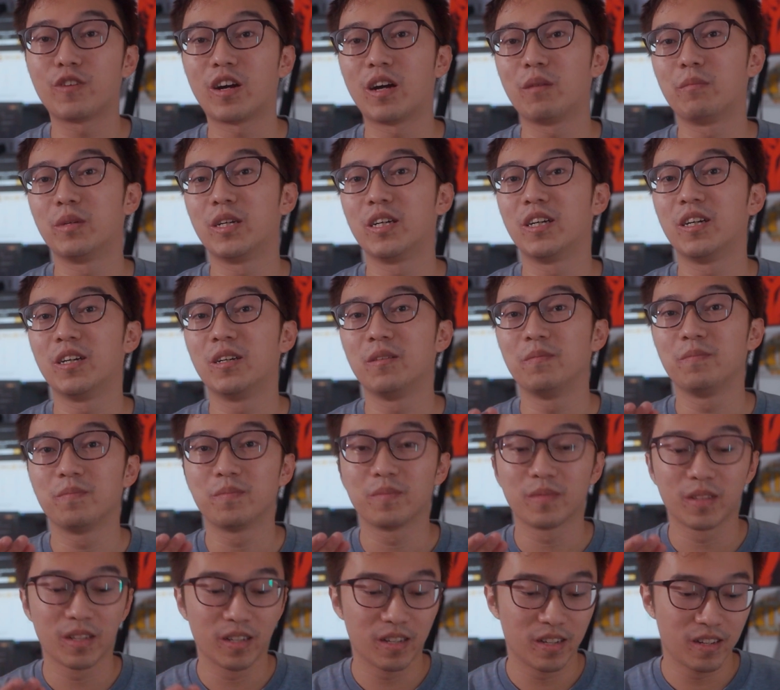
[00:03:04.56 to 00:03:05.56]
Farmer,
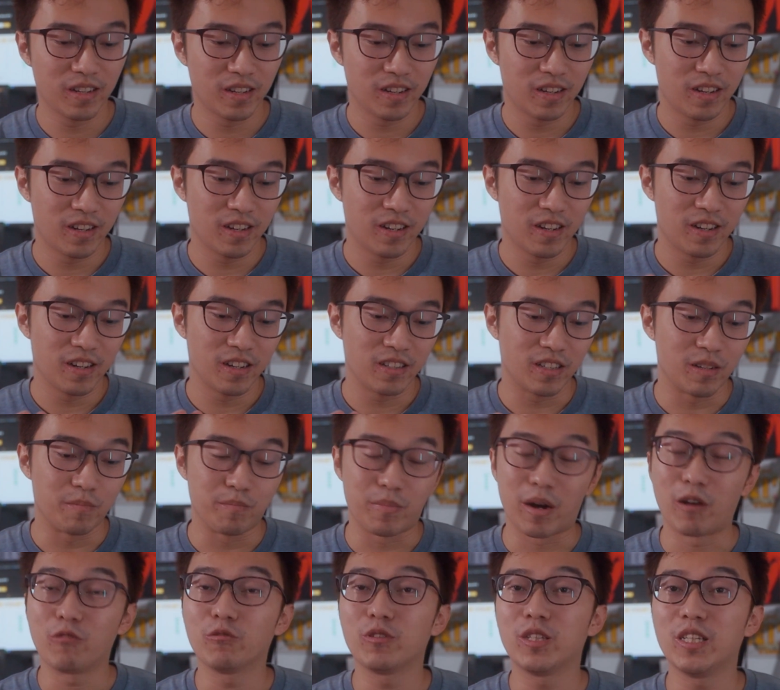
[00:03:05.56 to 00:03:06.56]
the
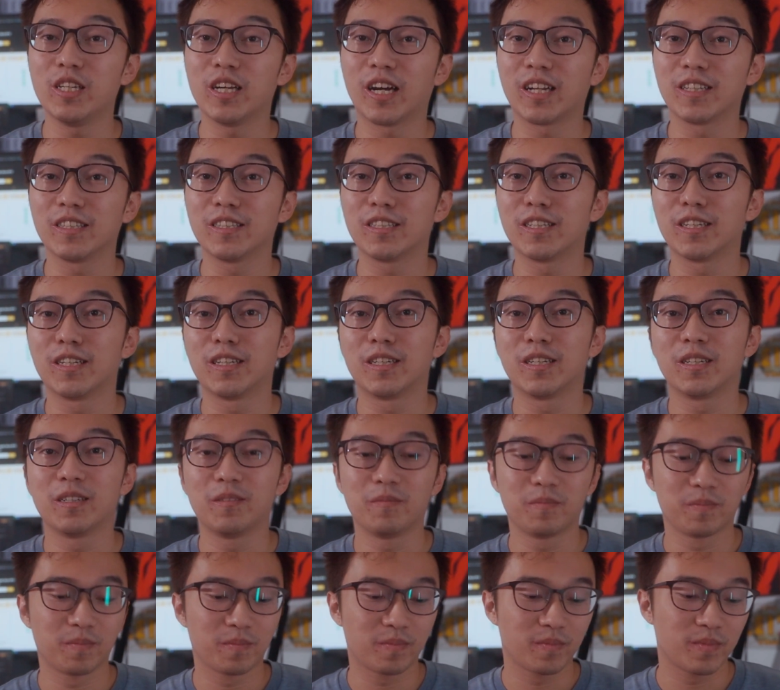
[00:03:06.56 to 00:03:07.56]
Bounty
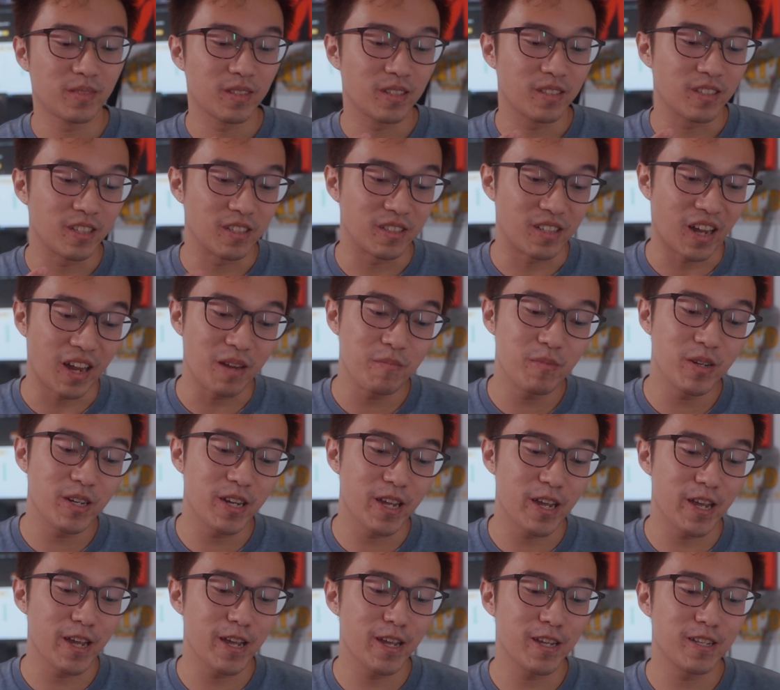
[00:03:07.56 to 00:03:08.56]
Hunter, the
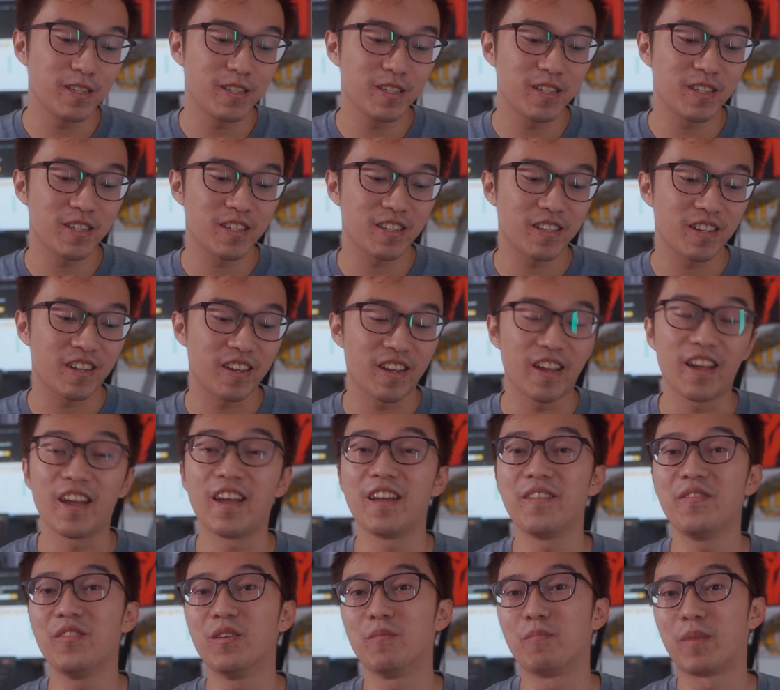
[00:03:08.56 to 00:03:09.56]
Diamond Hands,
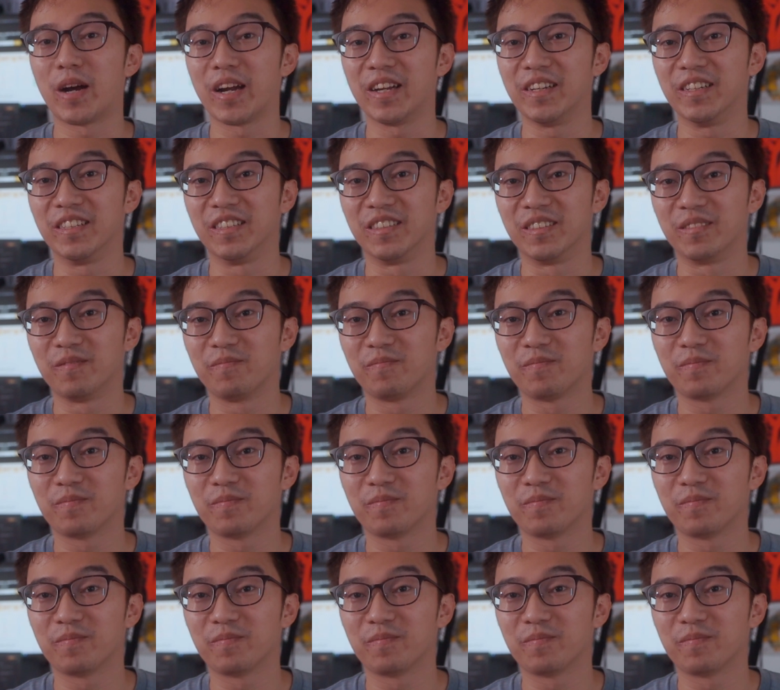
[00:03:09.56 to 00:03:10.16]
and the Miner.